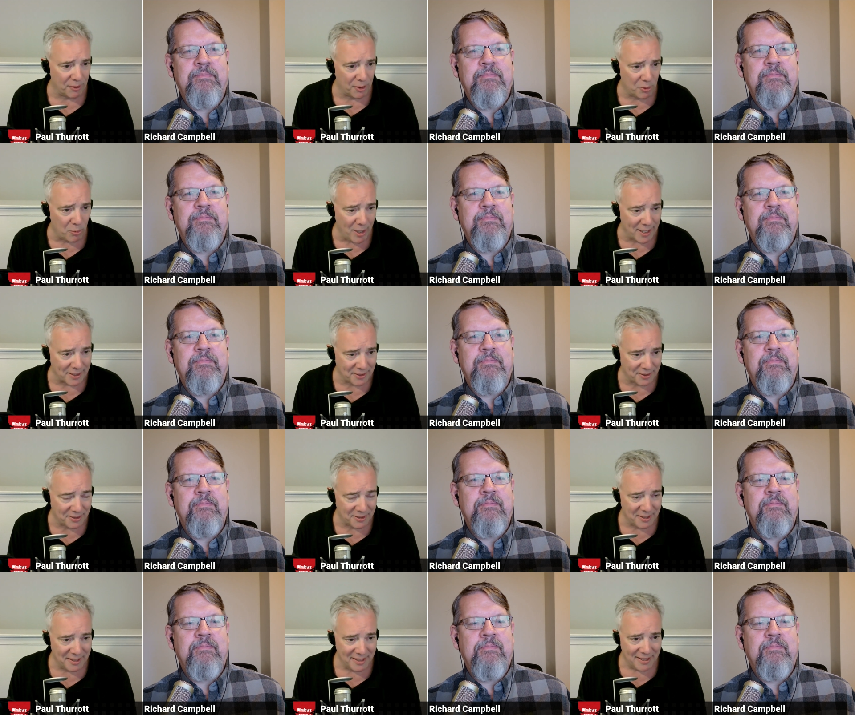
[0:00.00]
Speaker 1: of
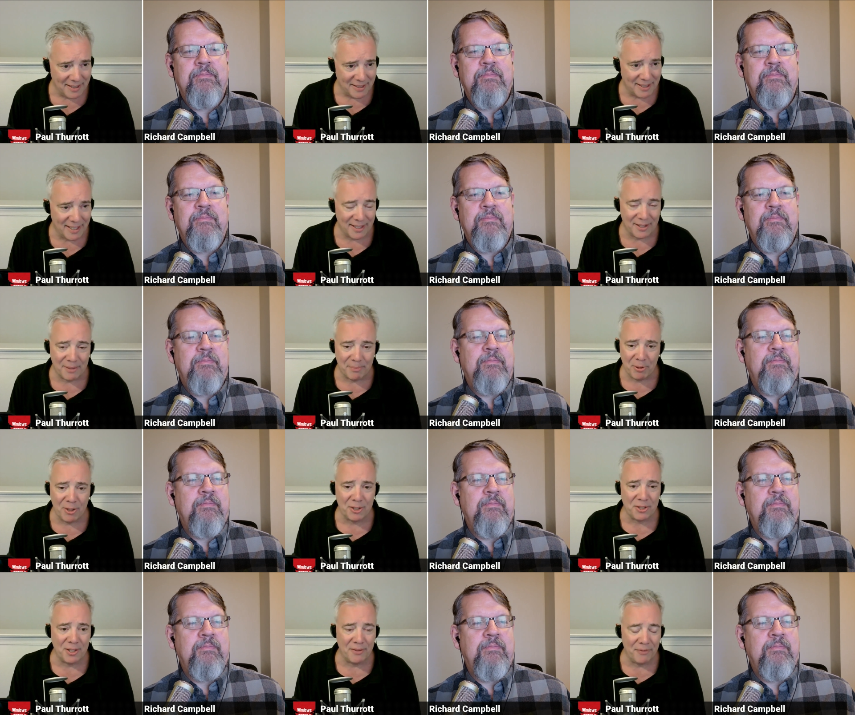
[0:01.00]
requests to get the
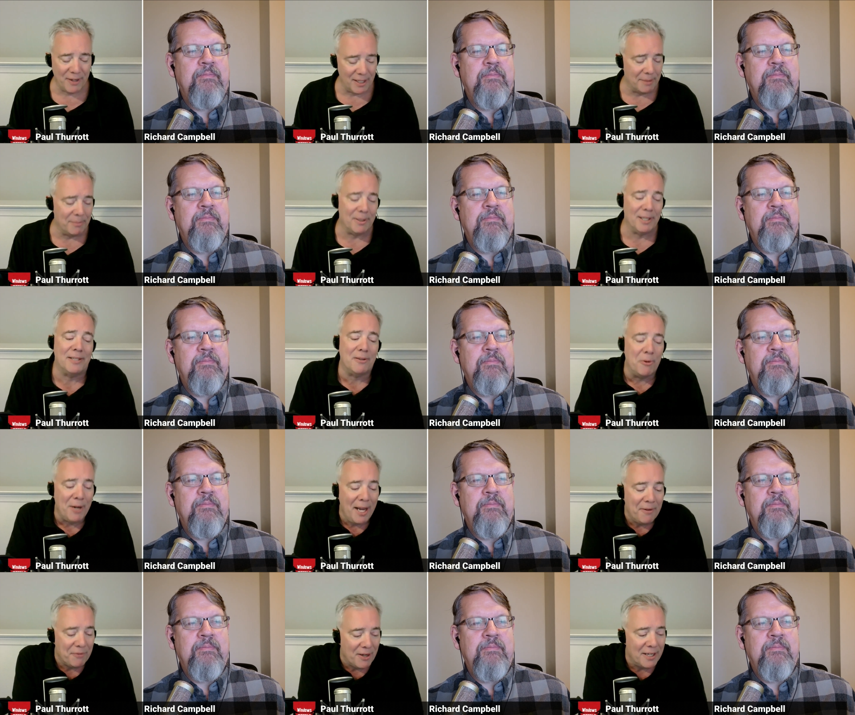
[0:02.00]
person to finally be like,
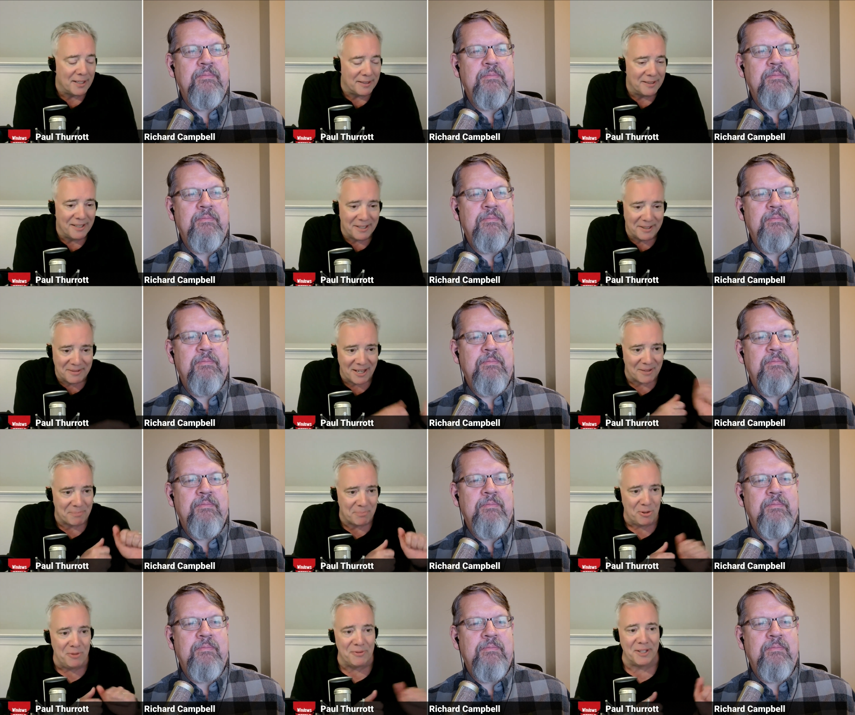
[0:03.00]
okay, fine, in
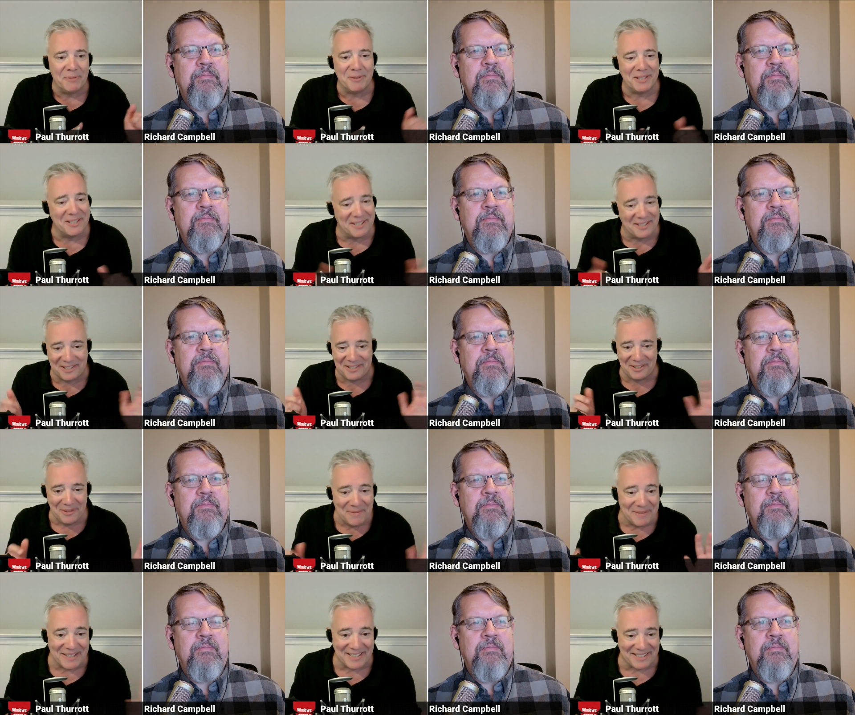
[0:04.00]
approve it, which is the
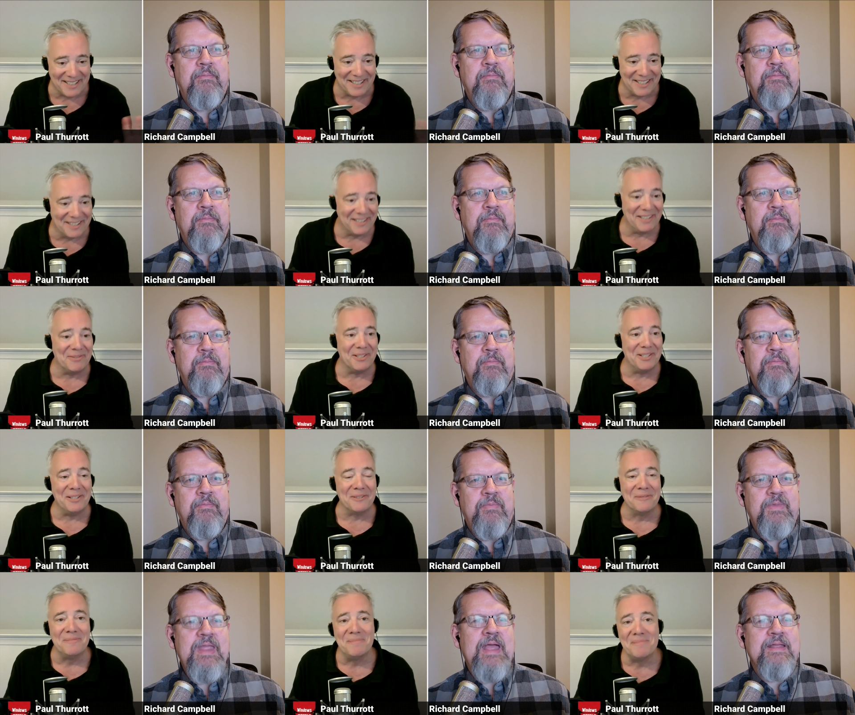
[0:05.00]
stupidest thing you could ever
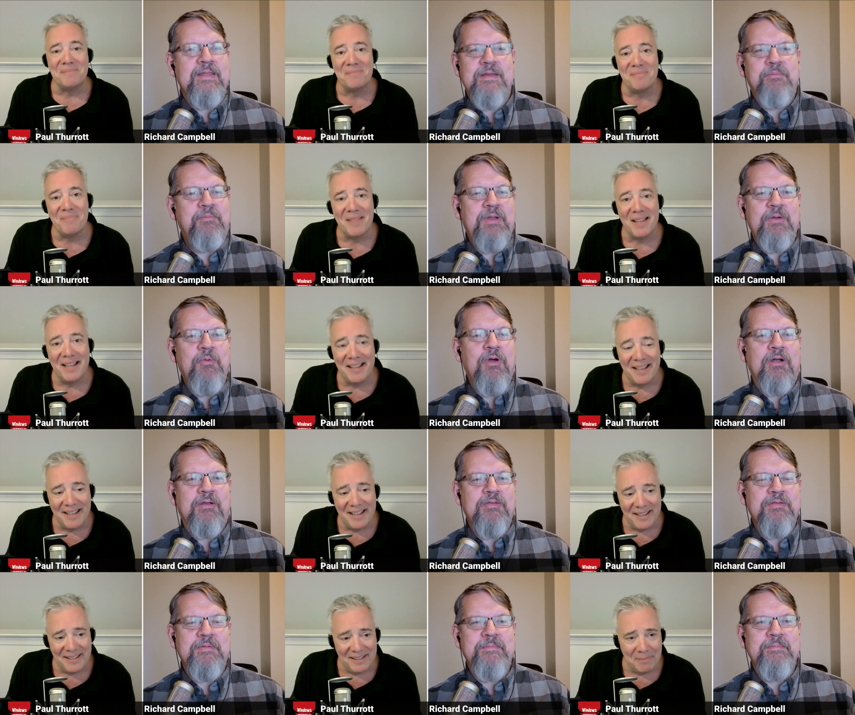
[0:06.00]
do.
Speaker 2: Yeah, yeah, but it
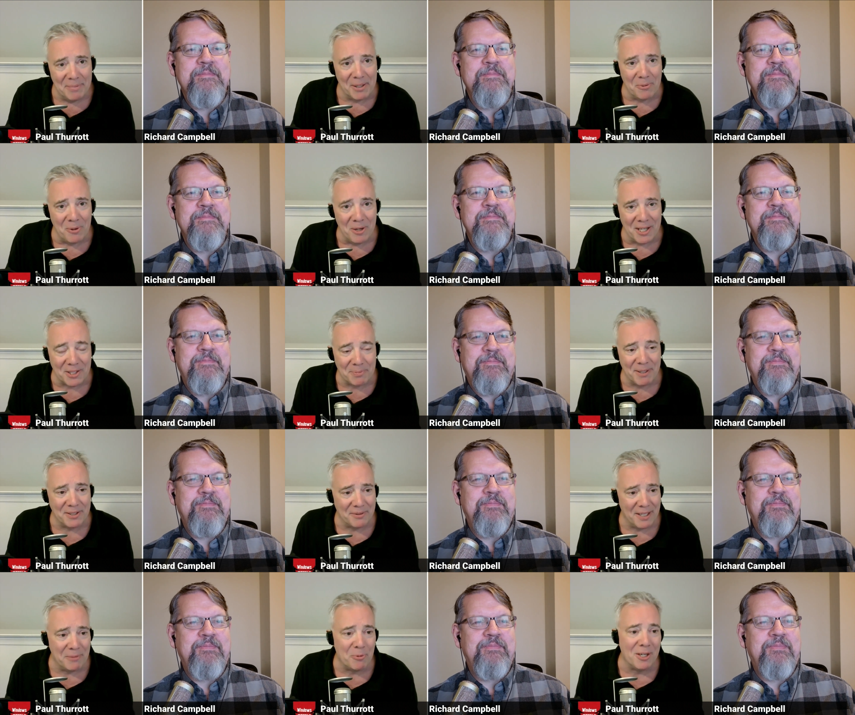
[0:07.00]
works.
Speaker 1: But it works
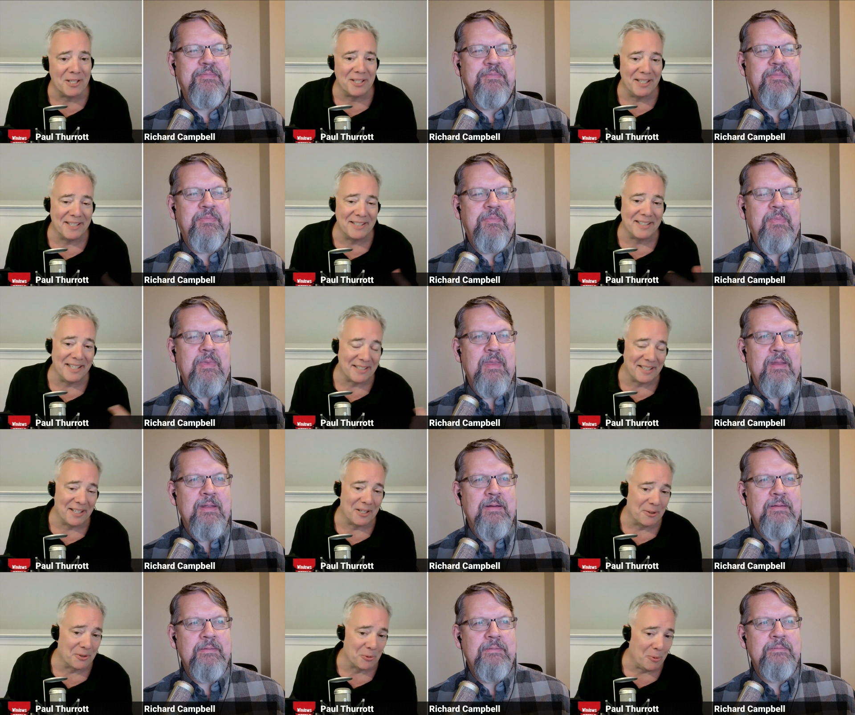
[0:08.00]
because it works in the sense
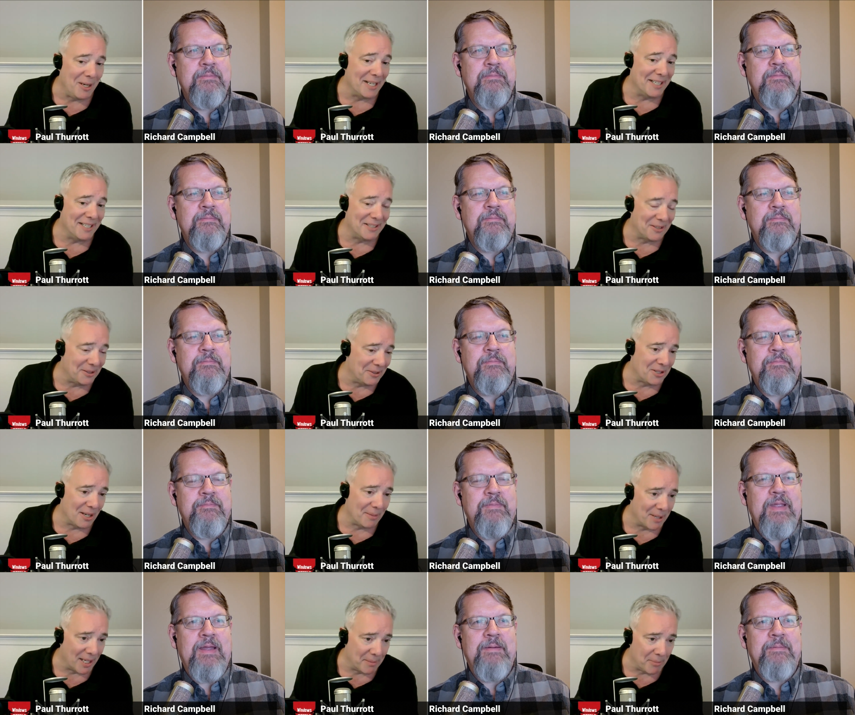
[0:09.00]
that it goes away. So you
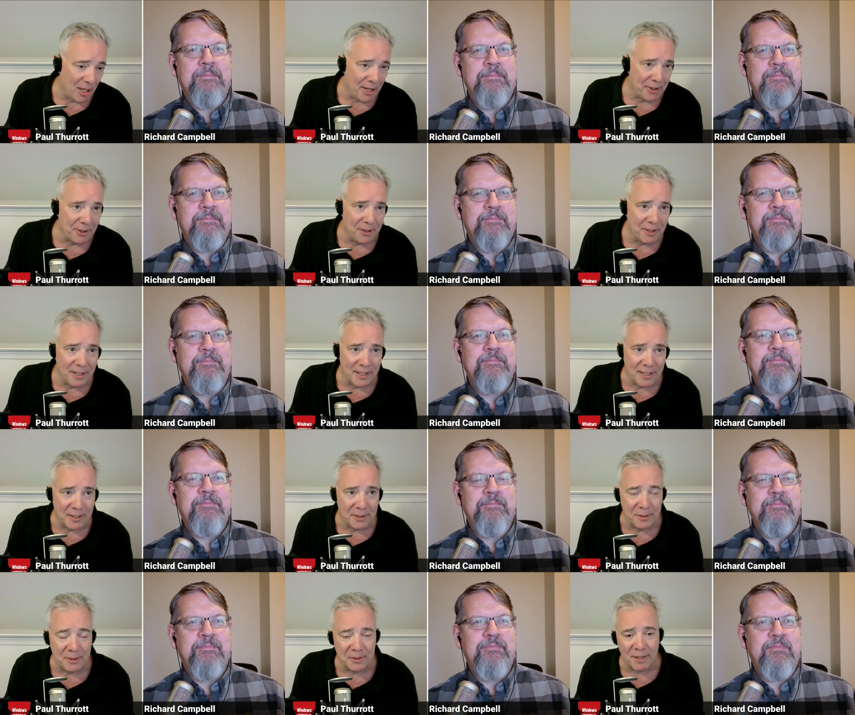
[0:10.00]
stop getting bothered and
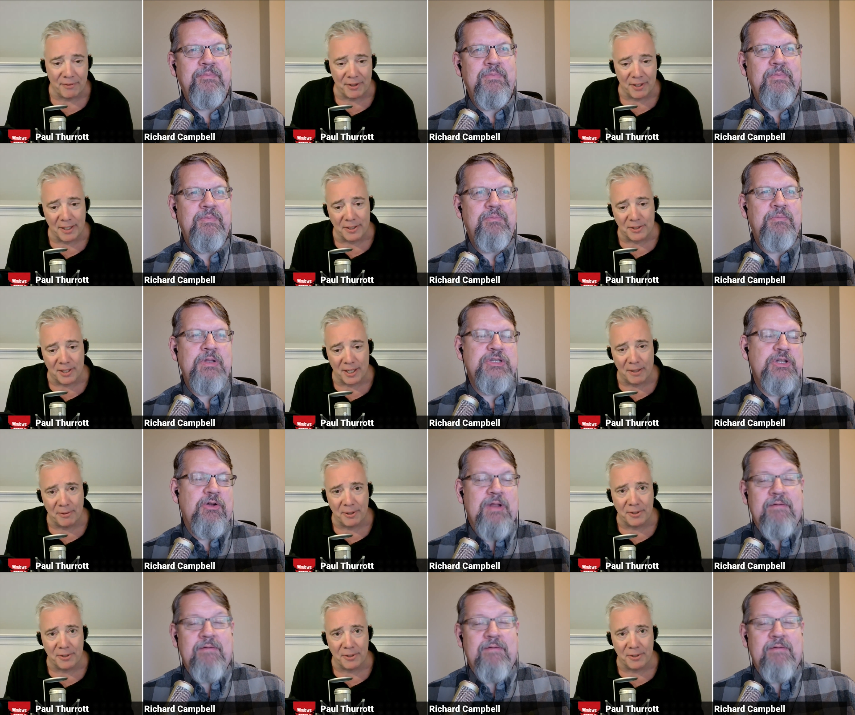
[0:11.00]
then you lose everything because
Speaker 2: you don't